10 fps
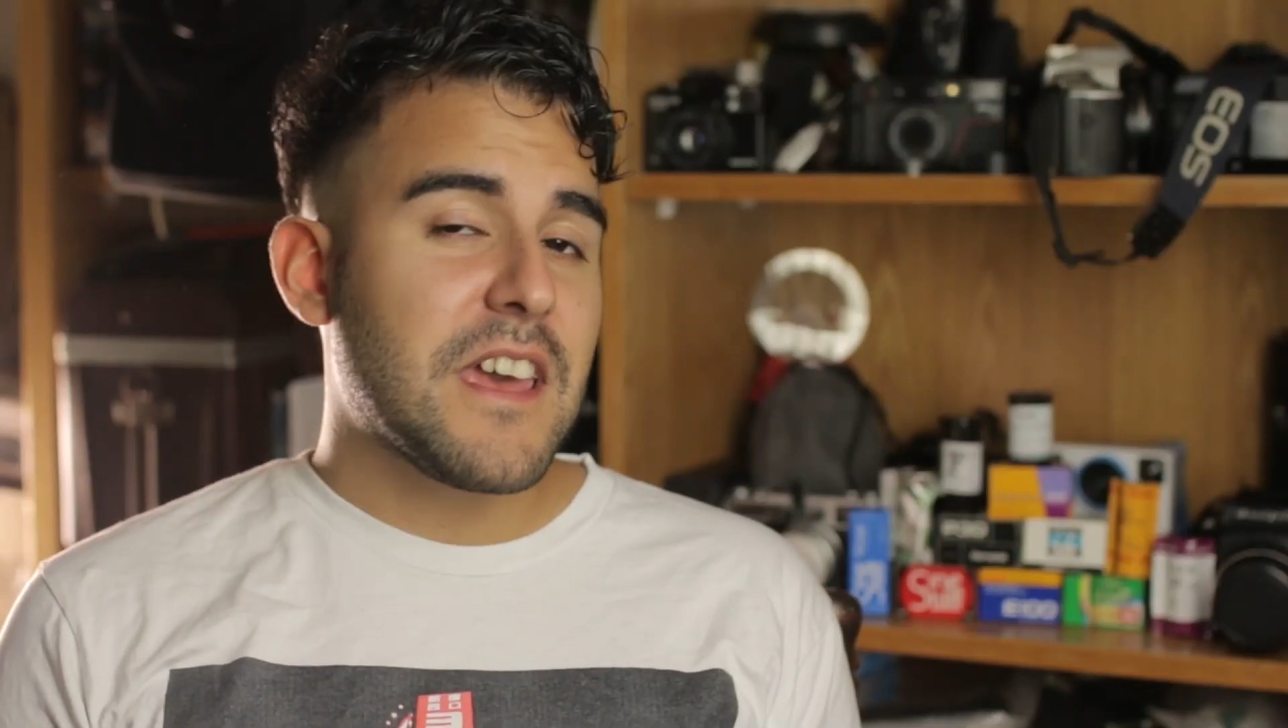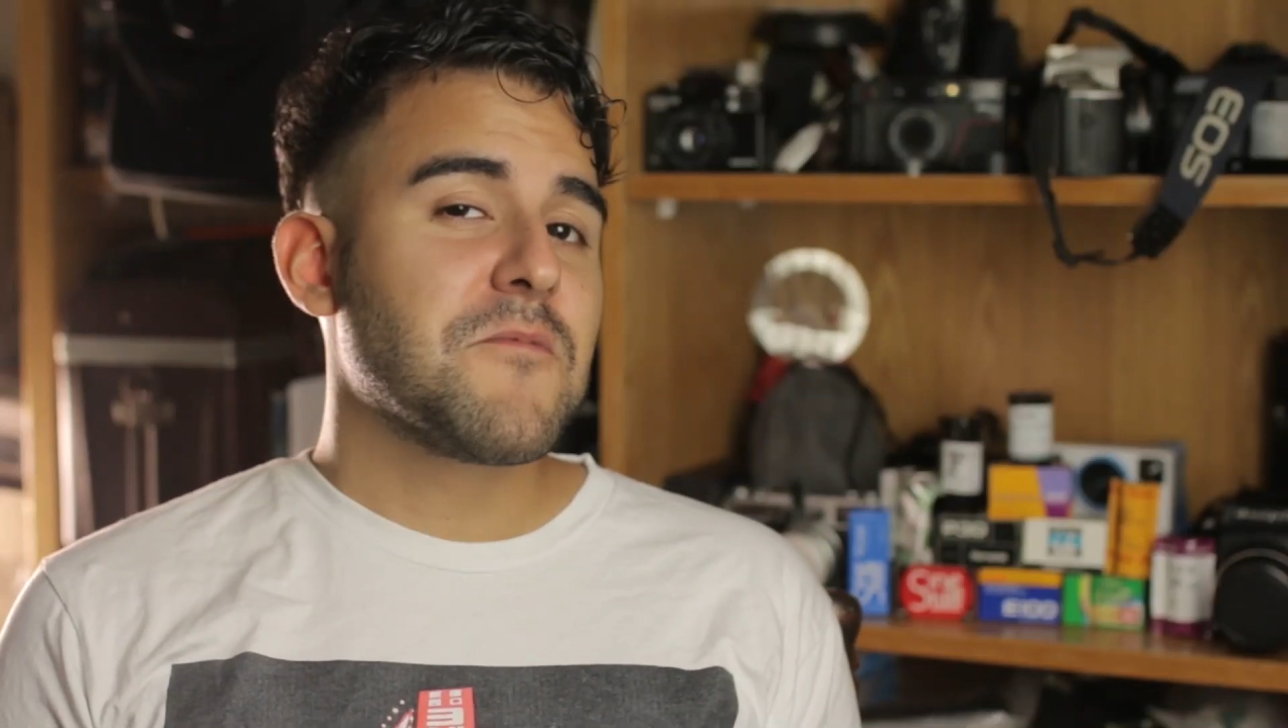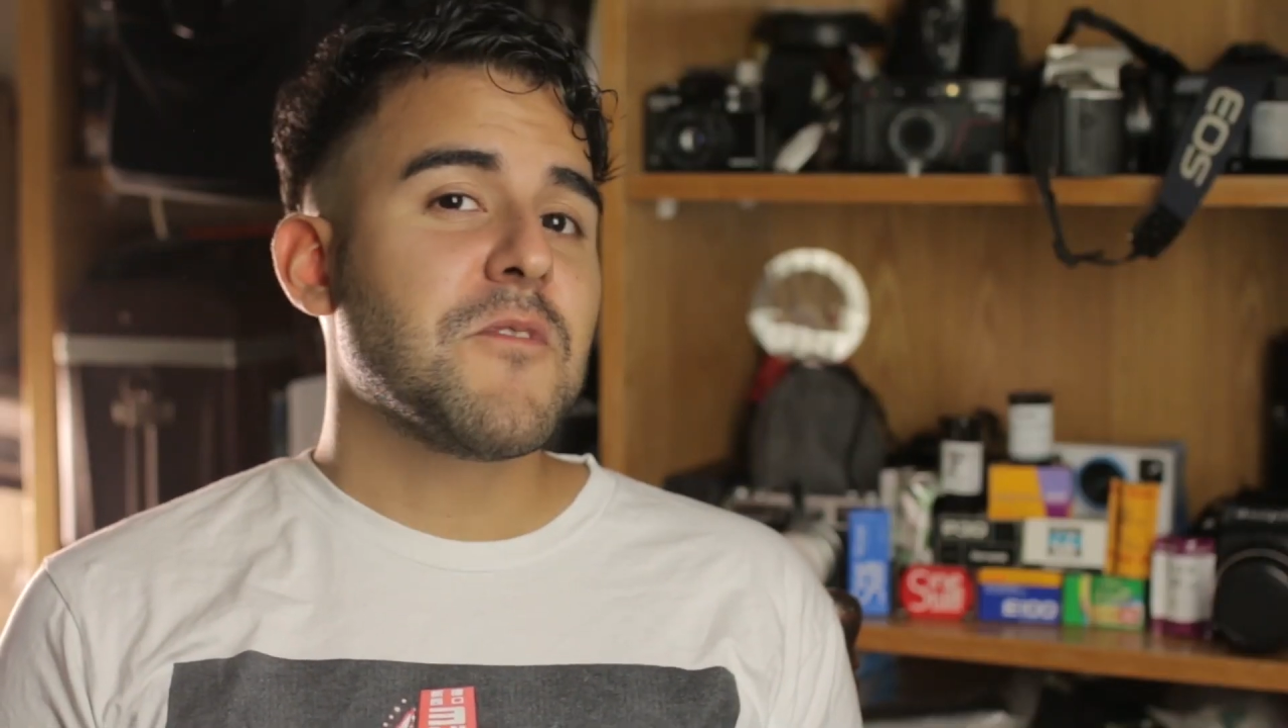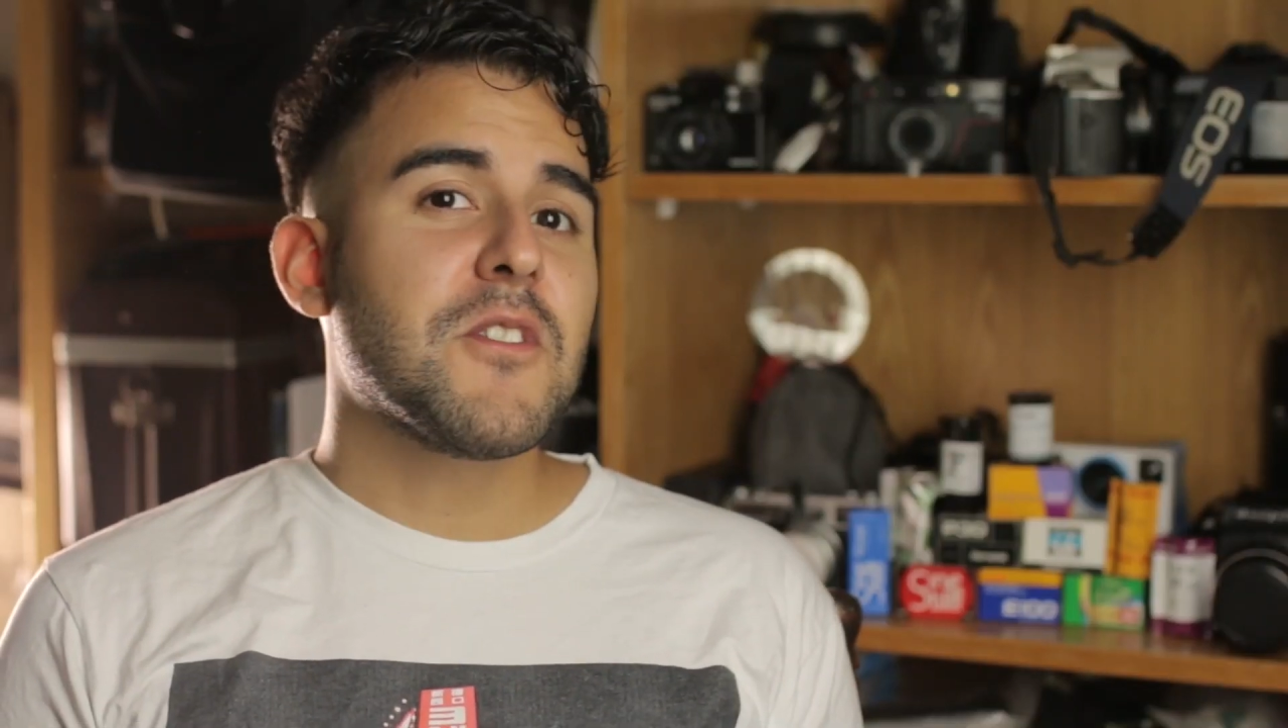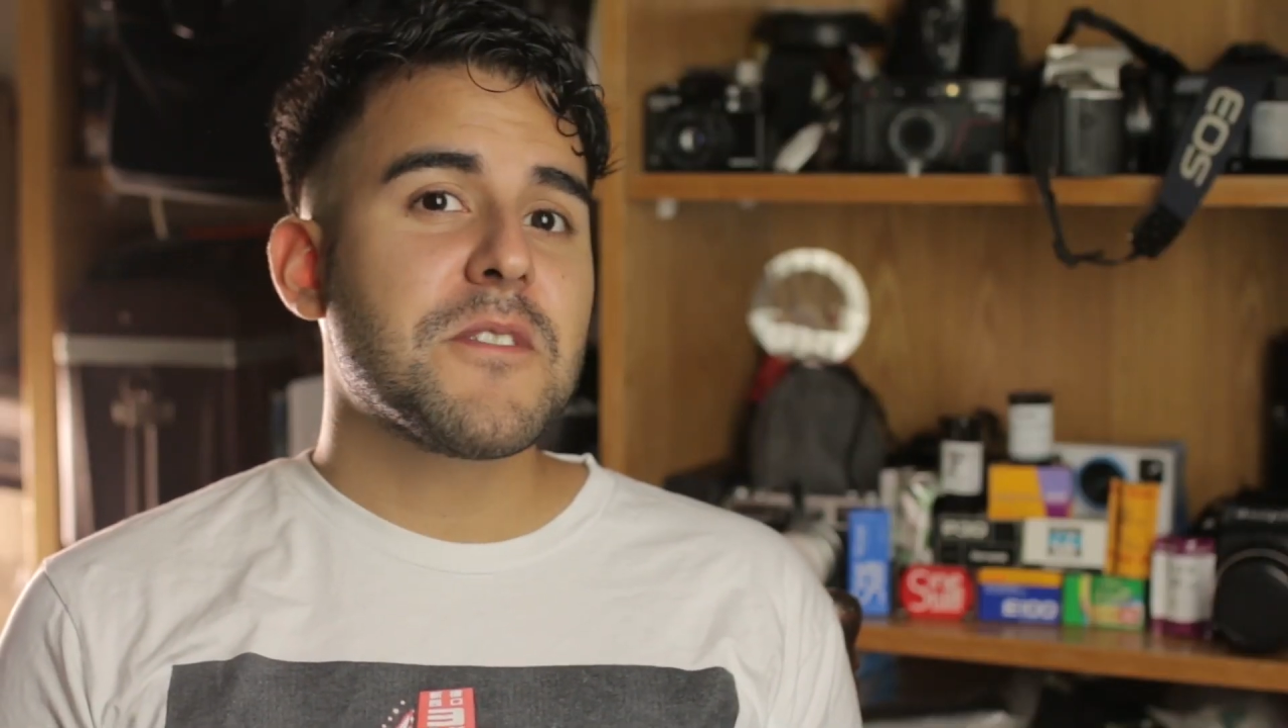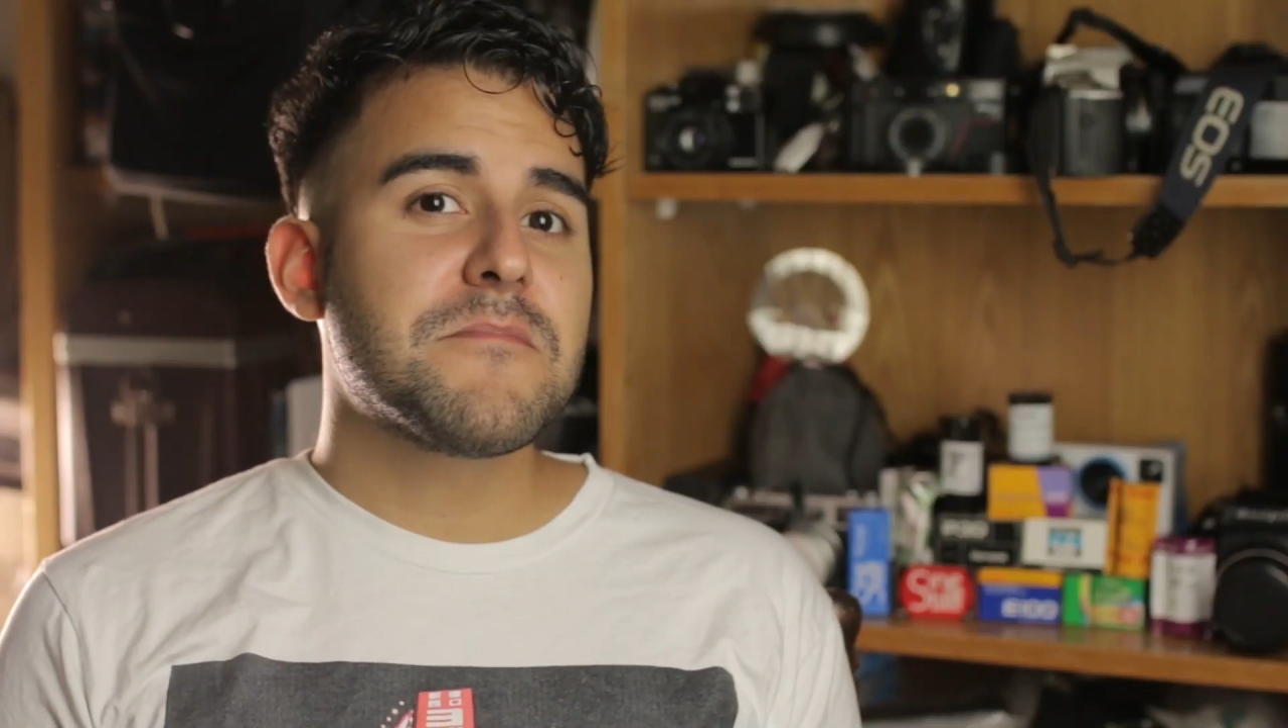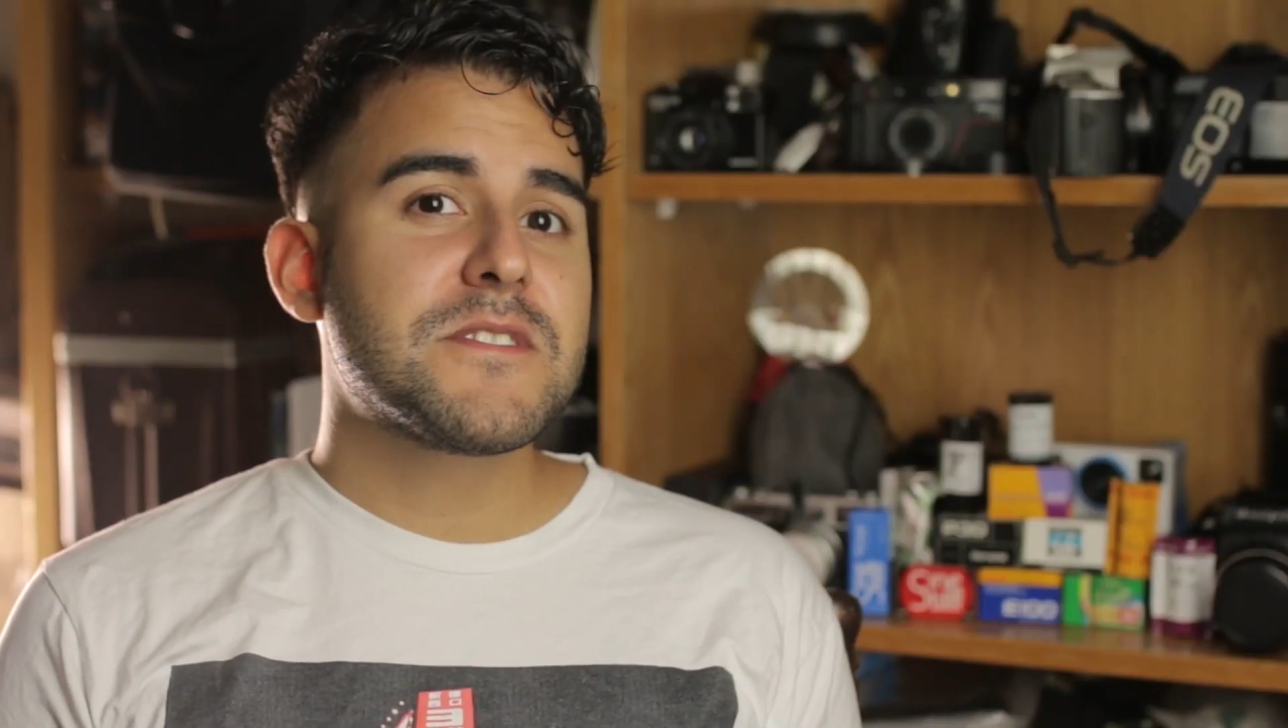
and welcome